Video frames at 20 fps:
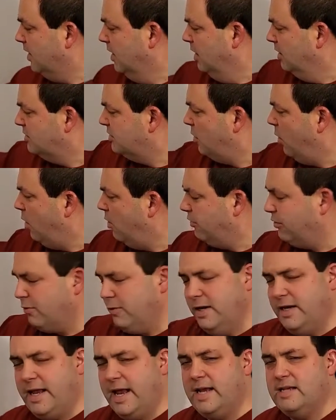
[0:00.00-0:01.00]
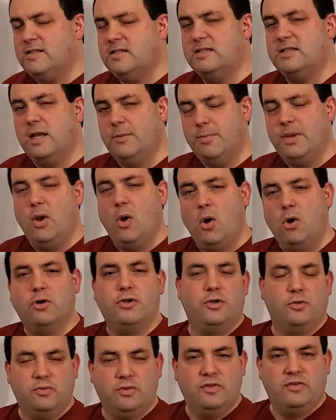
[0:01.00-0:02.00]
So all three cases can be
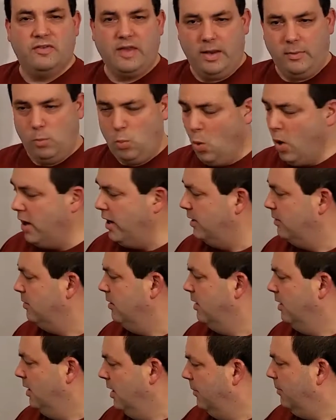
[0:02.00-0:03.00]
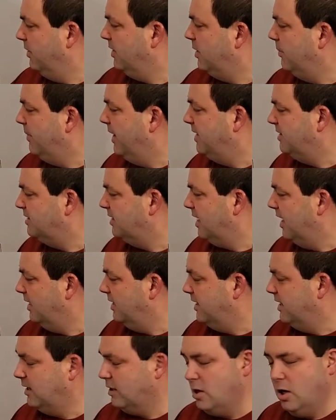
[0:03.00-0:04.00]
argued the same way, but the basic
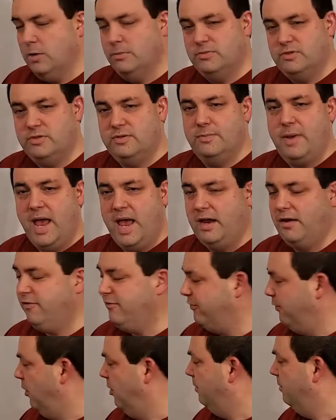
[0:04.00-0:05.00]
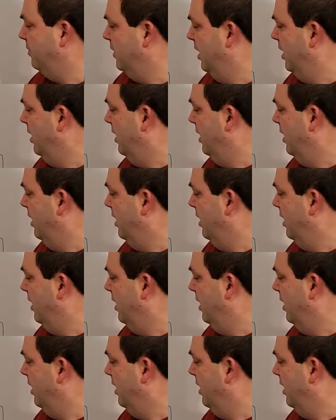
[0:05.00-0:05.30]
idea comes back from